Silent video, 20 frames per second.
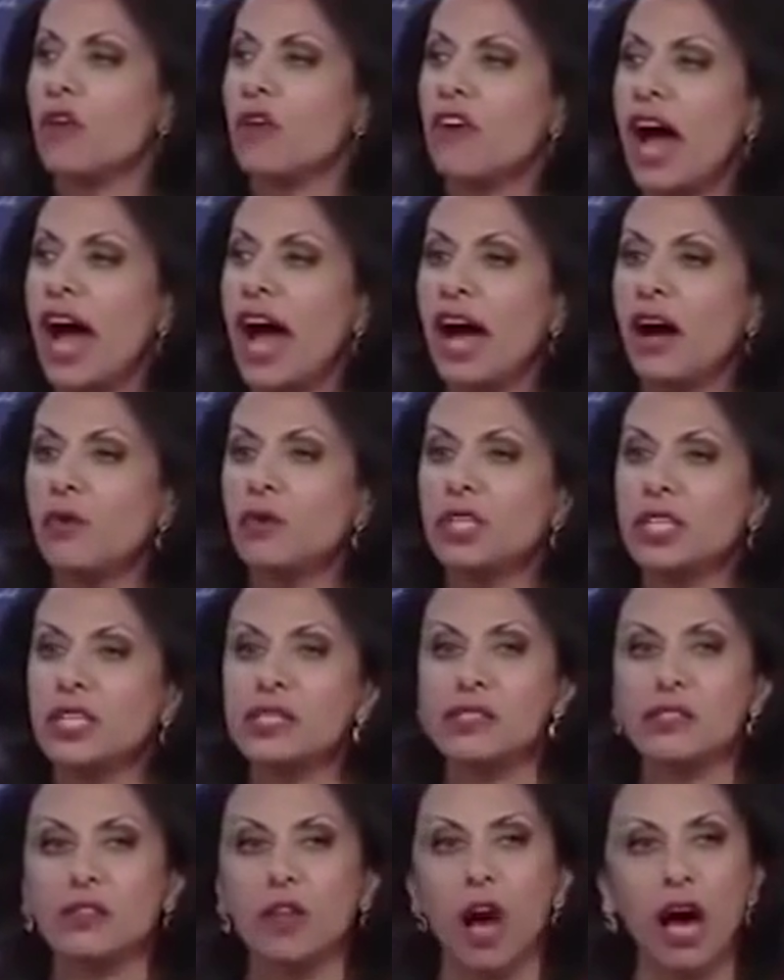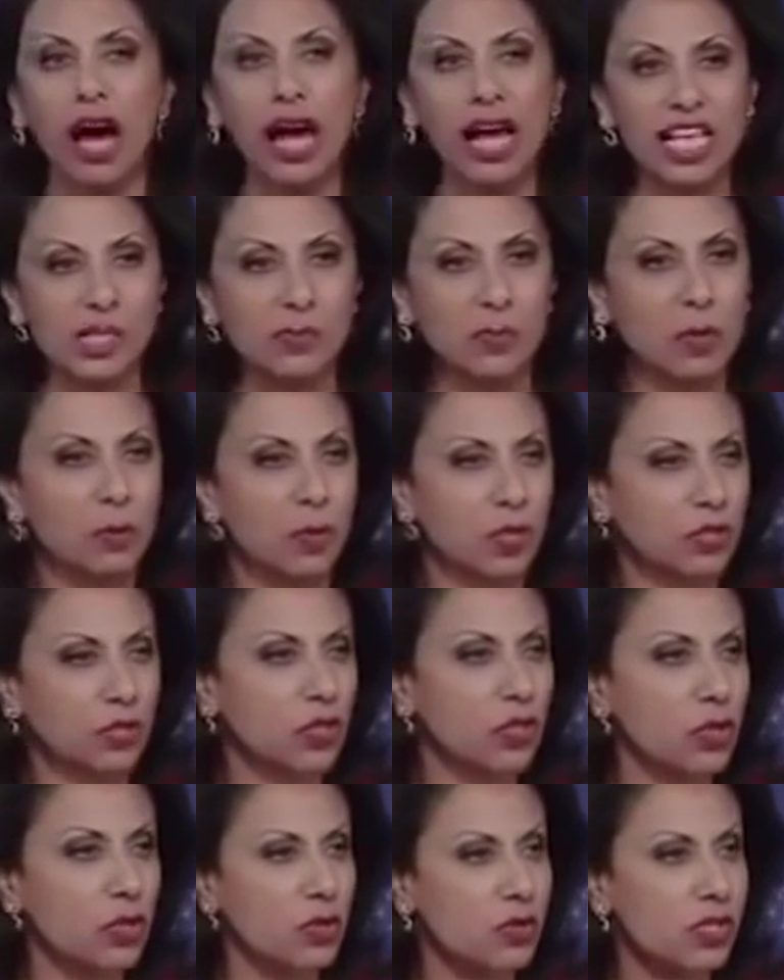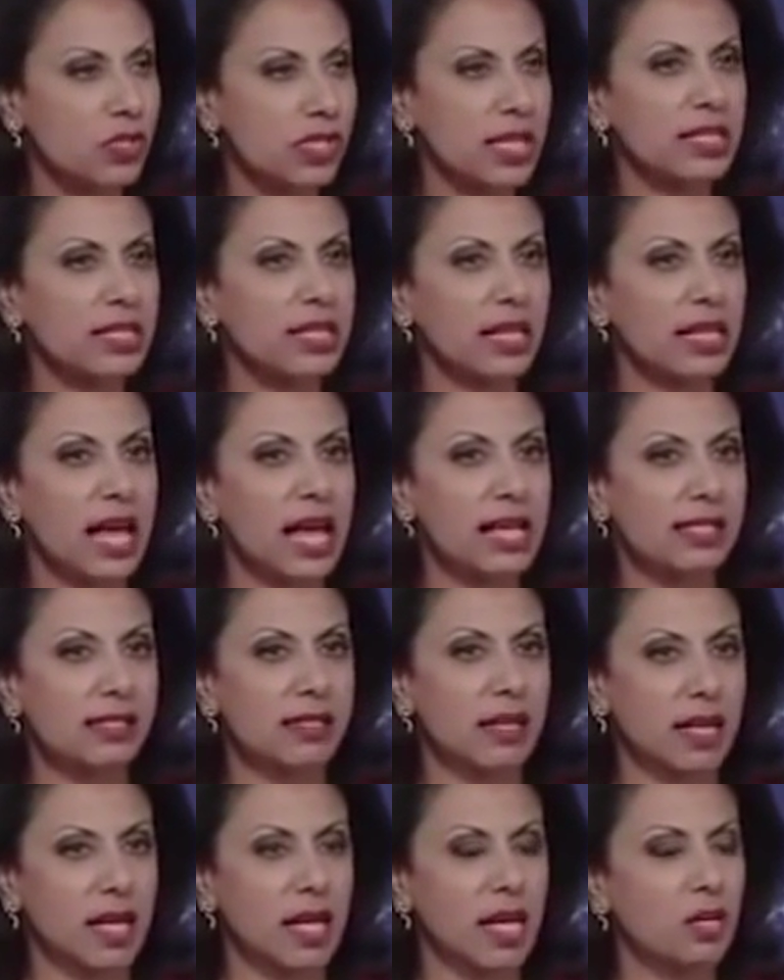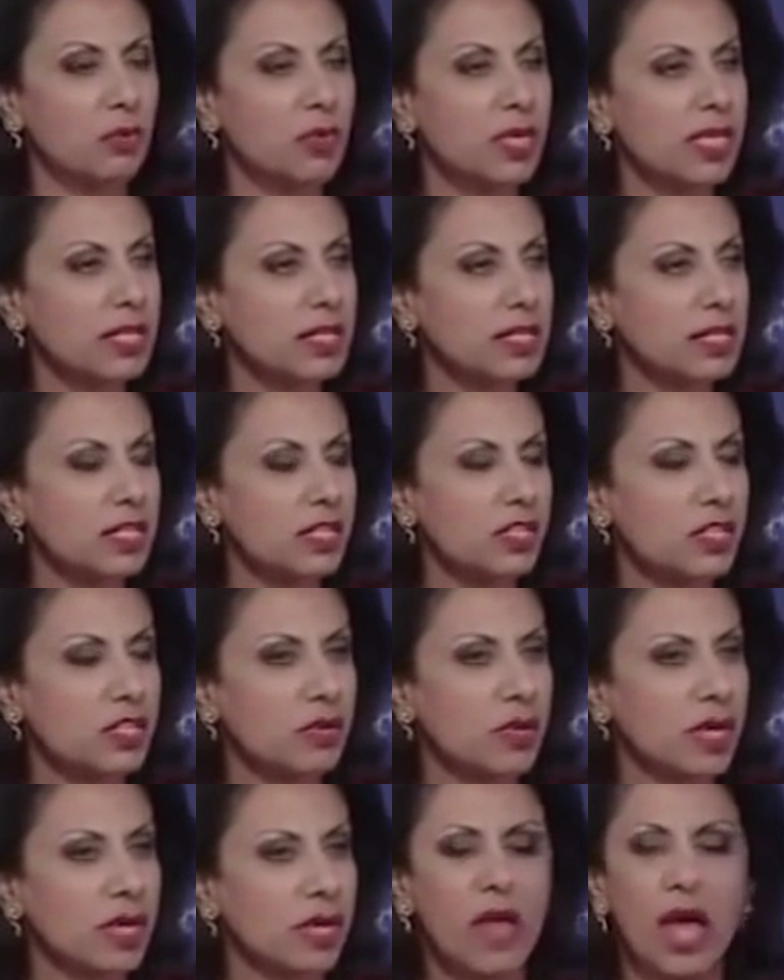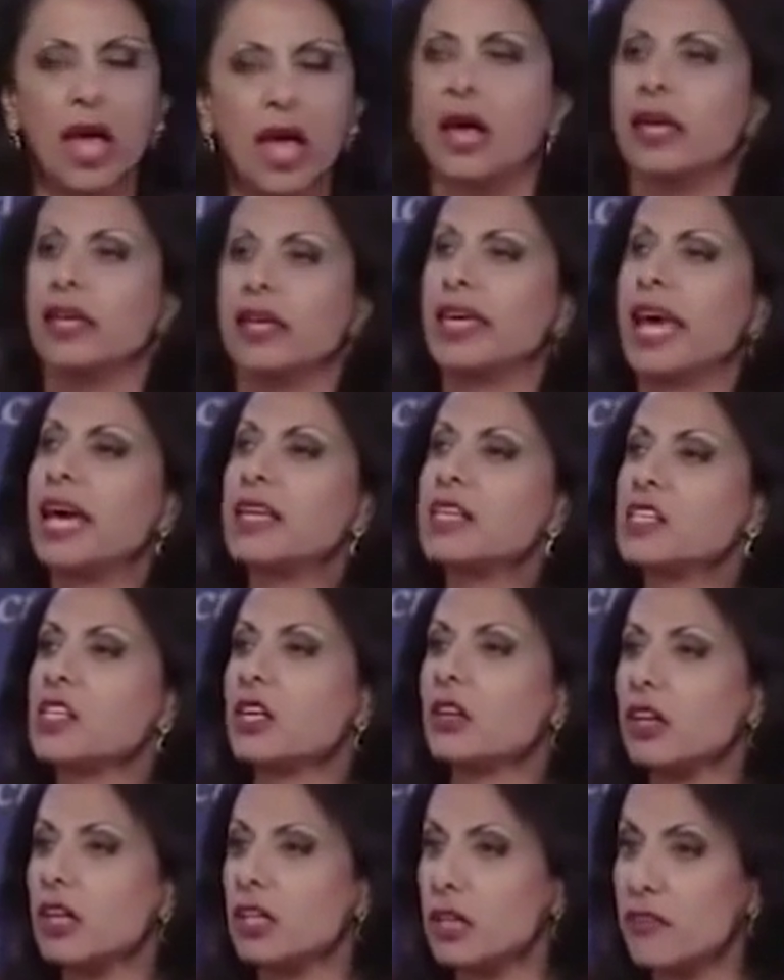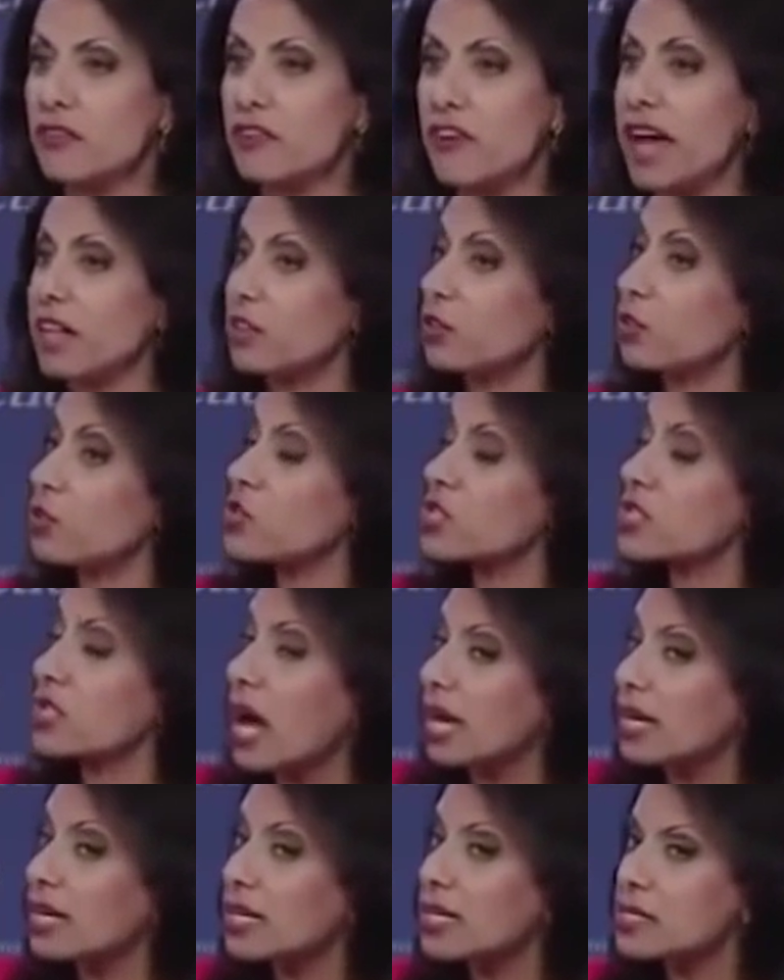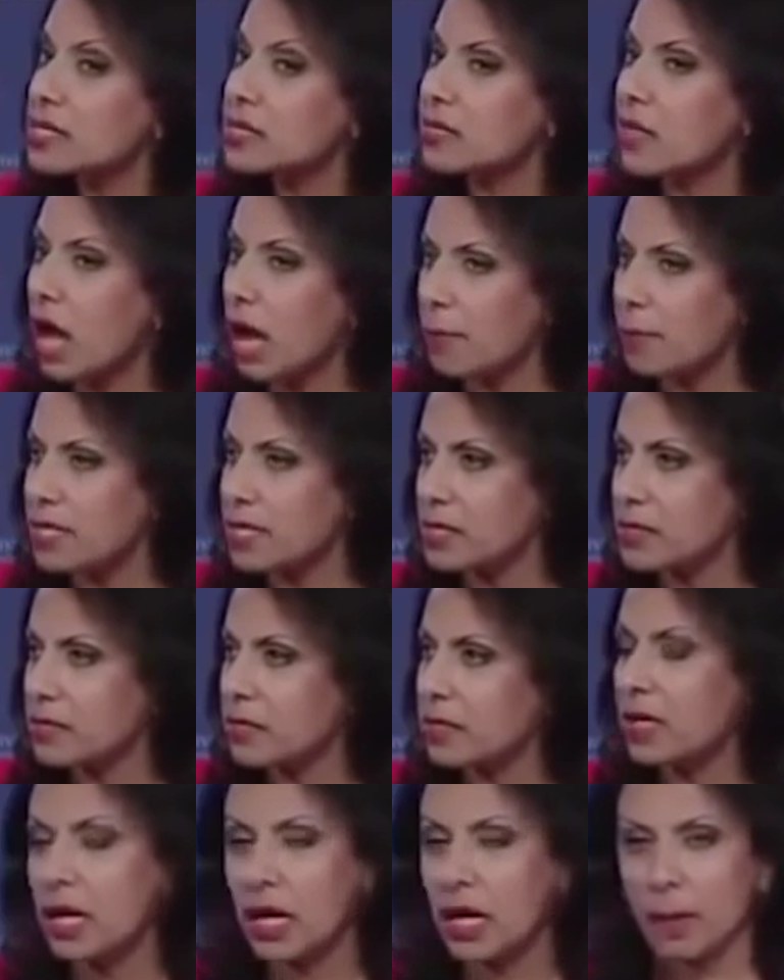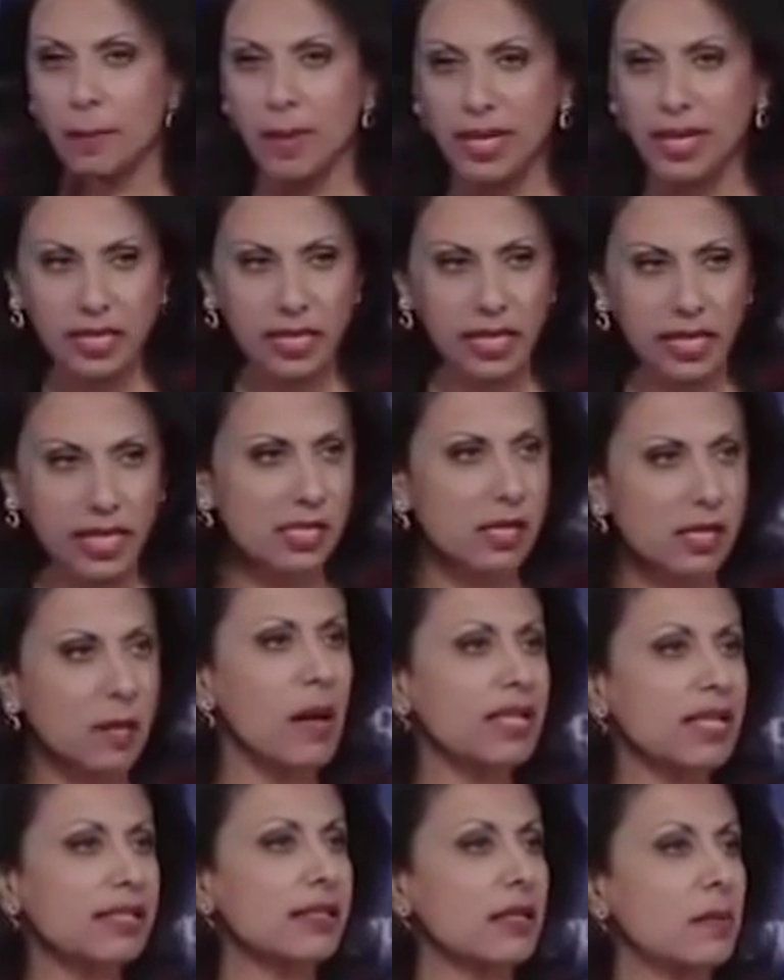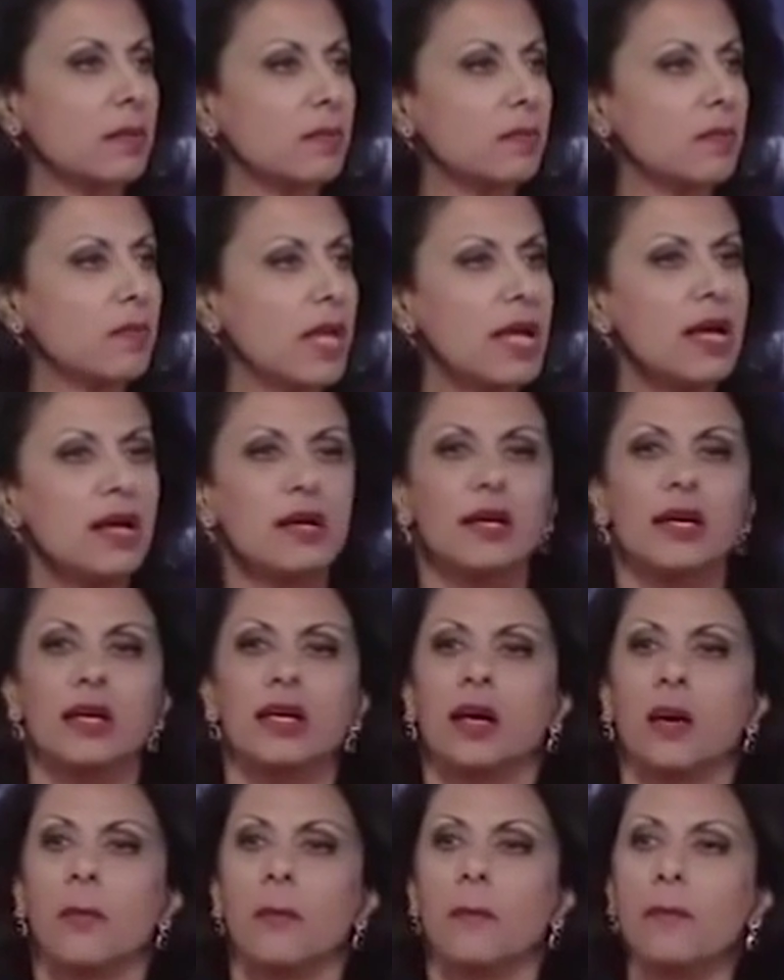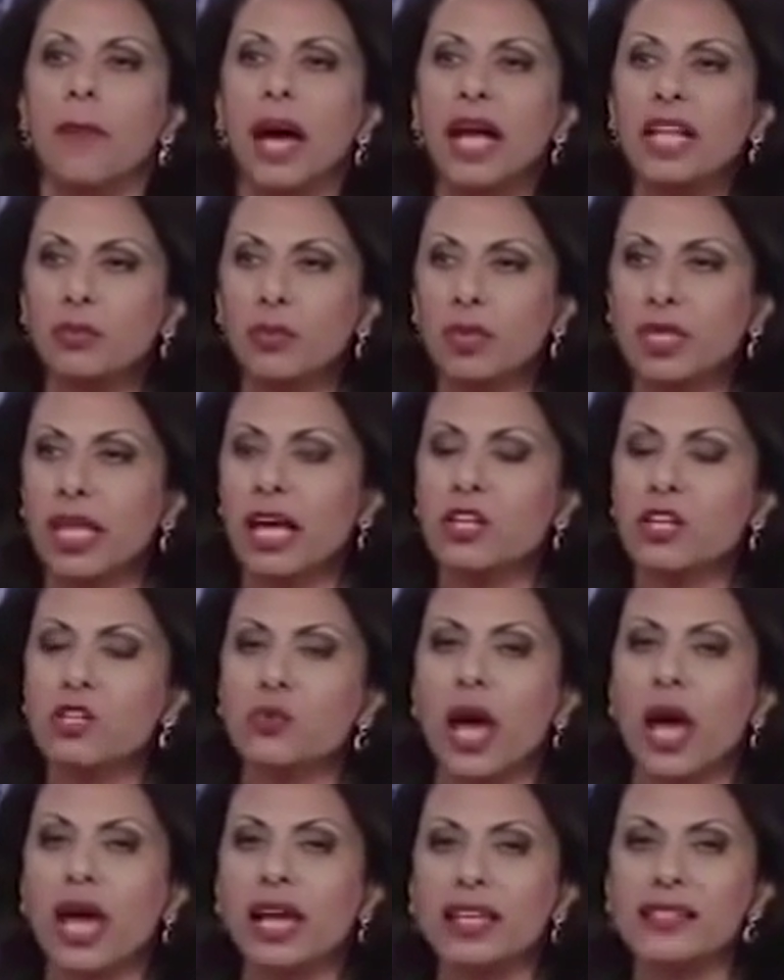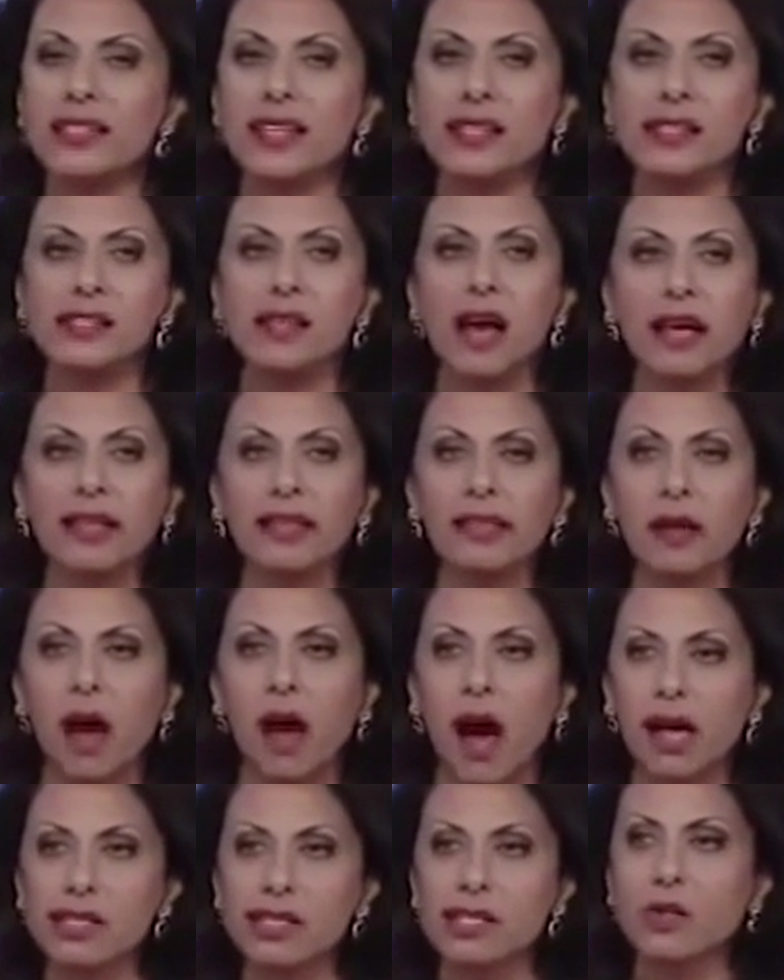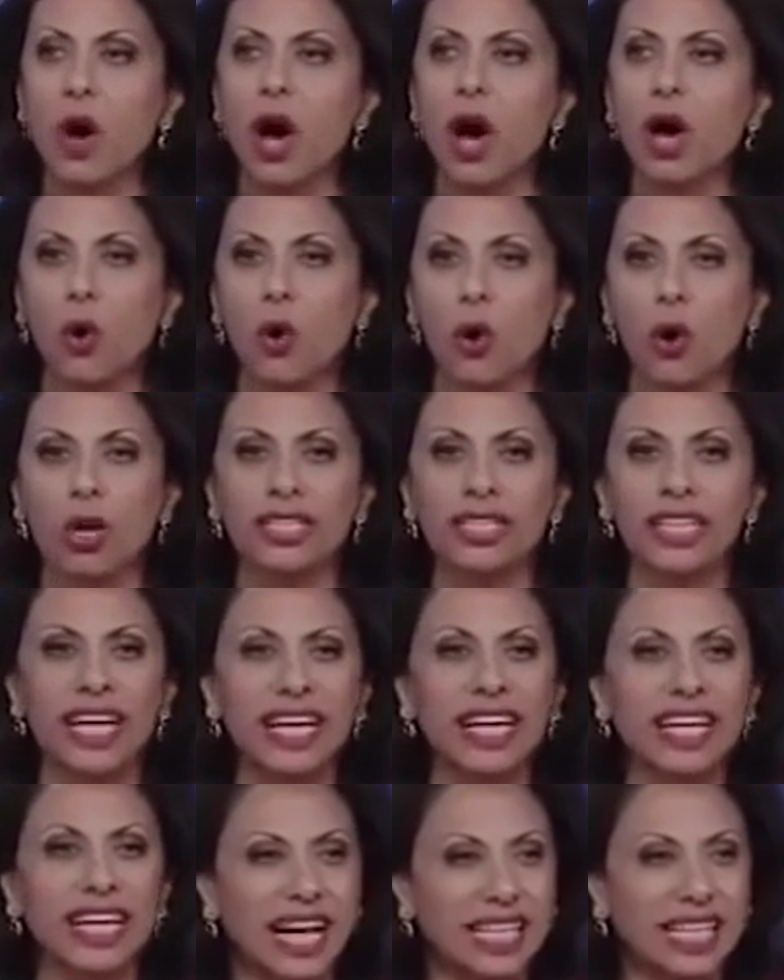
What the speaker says: of how this law has been put to use in recent history, Yasser Arafat, who's not an Islamist, but he is a Muslim, met with the Israelis and signed the Oslo Accord in